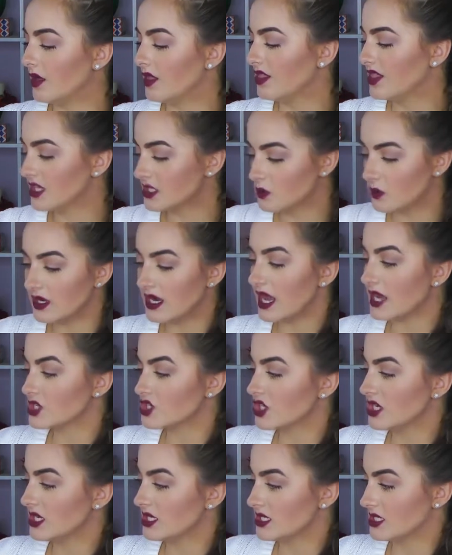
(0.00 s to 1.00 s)
This one
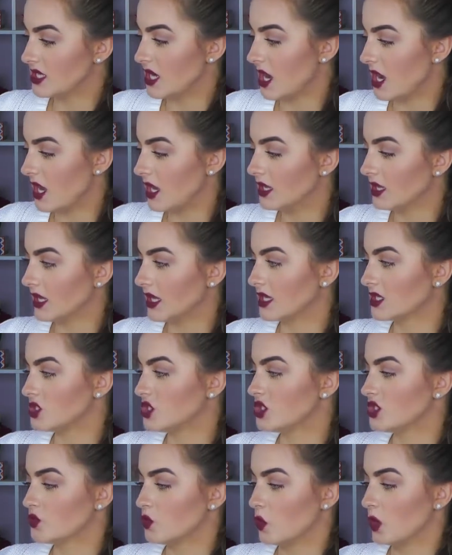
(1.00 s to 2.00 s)
actually is not, like,
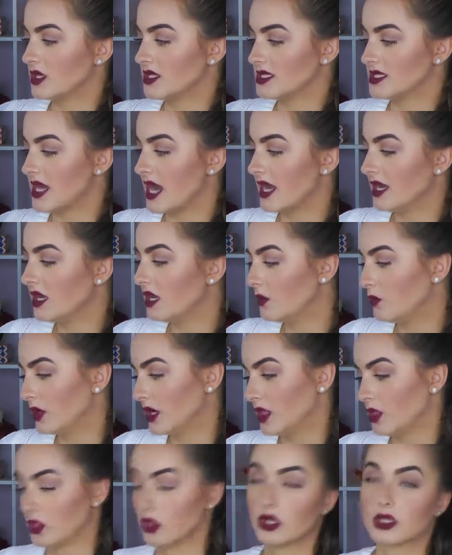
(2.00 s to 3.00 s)
it's just one-sided, but
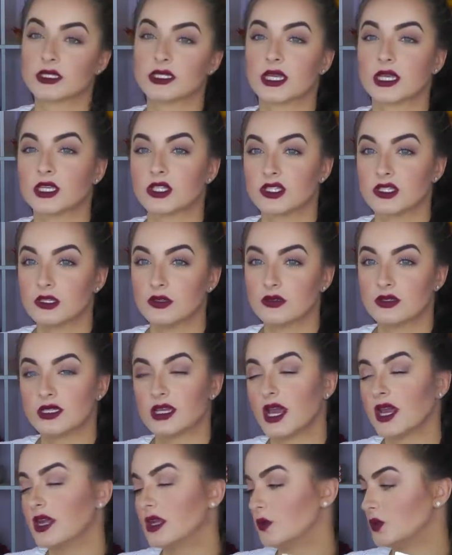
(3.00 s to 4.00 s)
it looks like it's
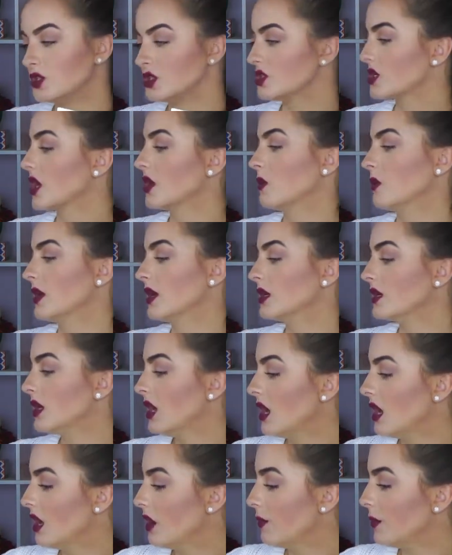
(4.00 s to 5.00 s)
two-sided, which is kind of weird.
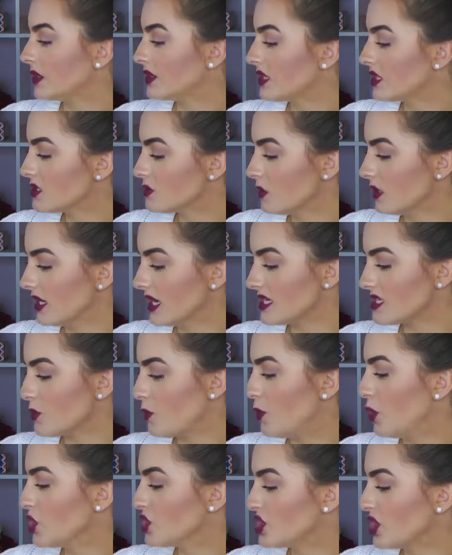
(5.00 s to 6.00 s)
But this one has a
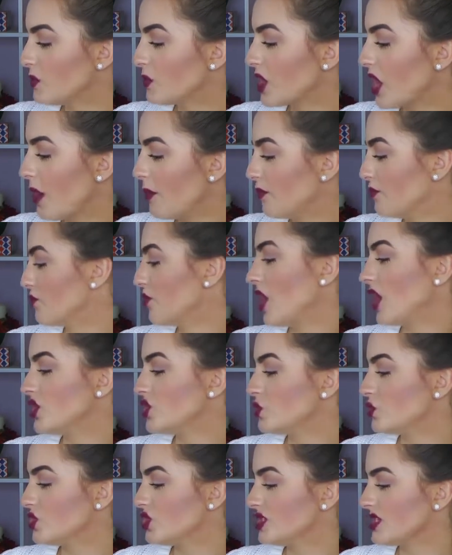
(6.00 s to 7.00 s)
push-up cup
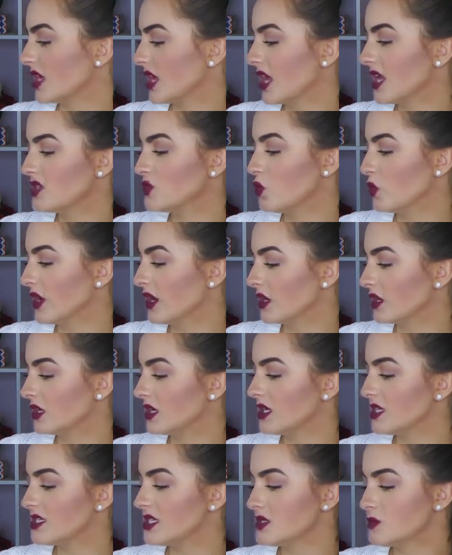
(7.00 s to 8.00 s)
brush, which is like, it's
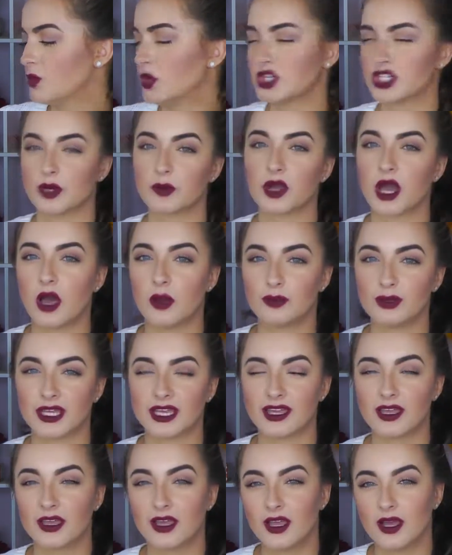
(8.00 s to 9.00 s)
weird. It says push-up cup,
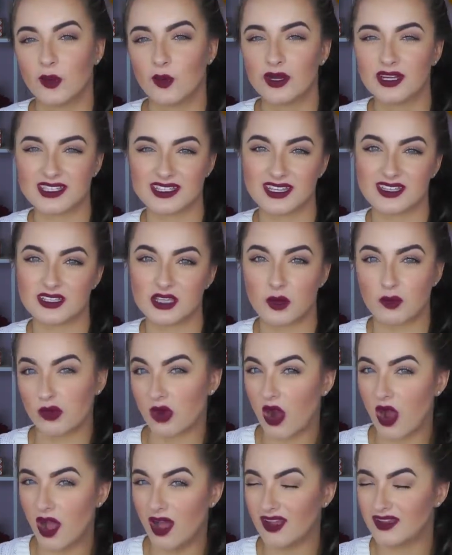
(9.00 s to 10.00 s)
like, what is this, a
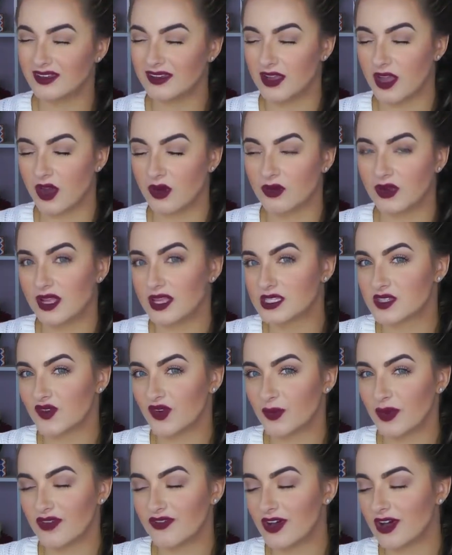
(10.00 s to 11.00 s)
bra? No, it's
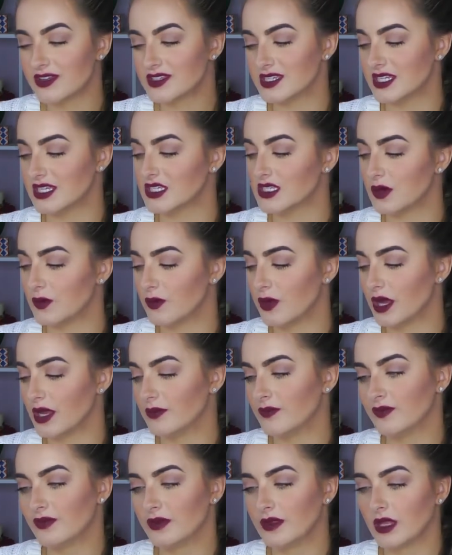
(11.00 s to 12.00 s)
for my falsies,
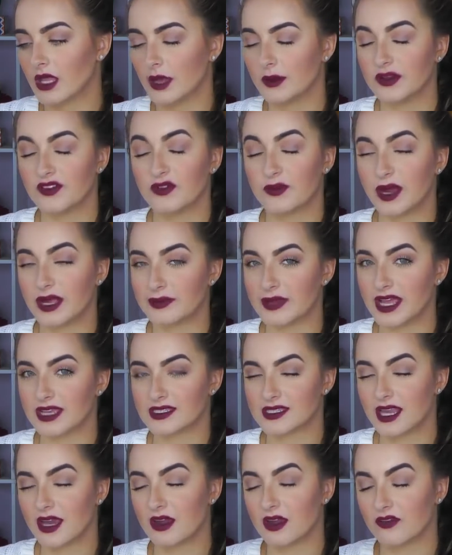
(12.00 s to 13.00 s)
but, I mean, for my
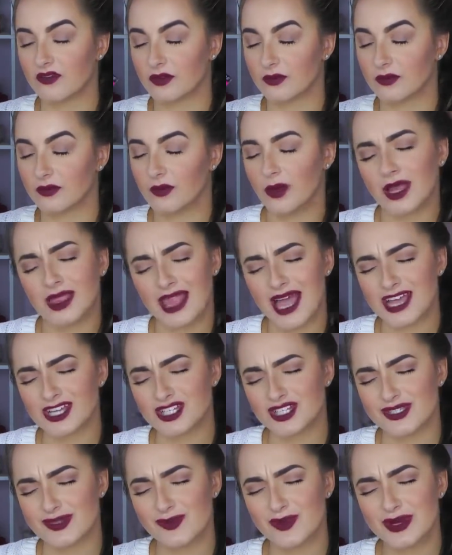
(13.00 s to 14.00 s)
mascara, for my
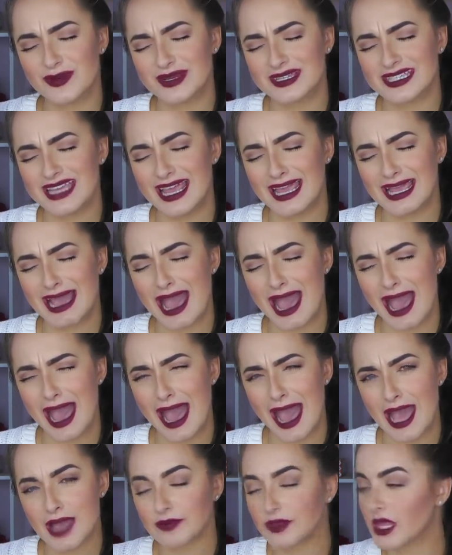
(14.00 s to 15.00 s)
lashes. What am I saying?
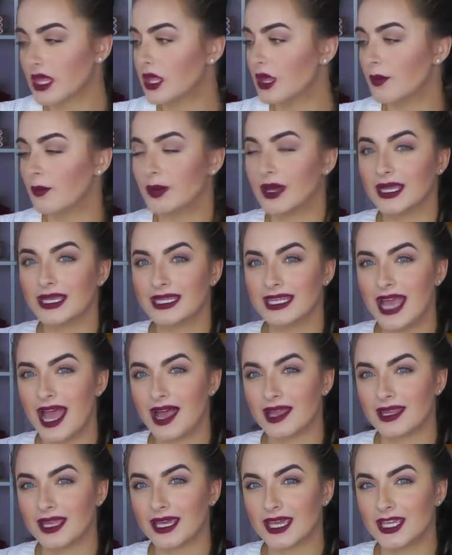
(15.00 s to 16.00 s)
Ah! But
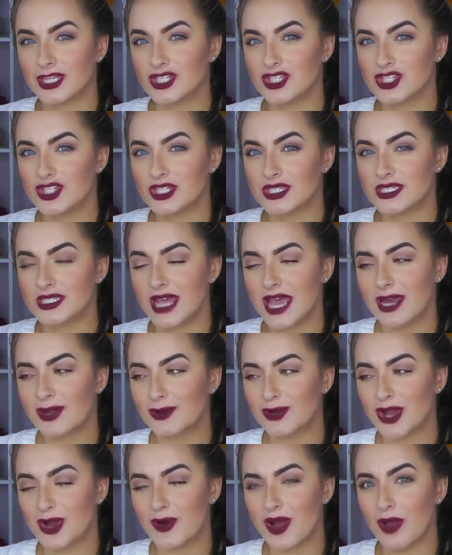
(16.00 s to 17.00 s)
yeah, like, it's just, I
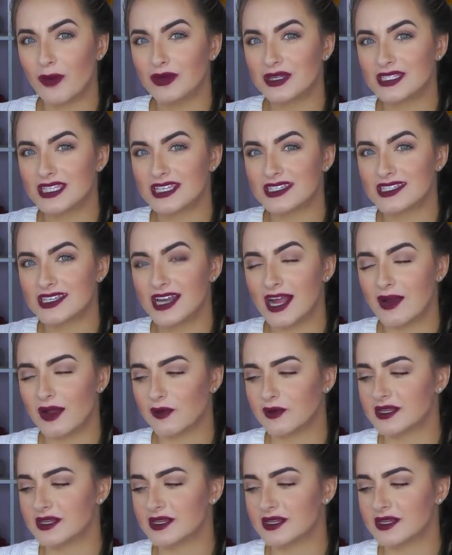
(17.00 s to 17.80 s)
don't know, I want to test it out.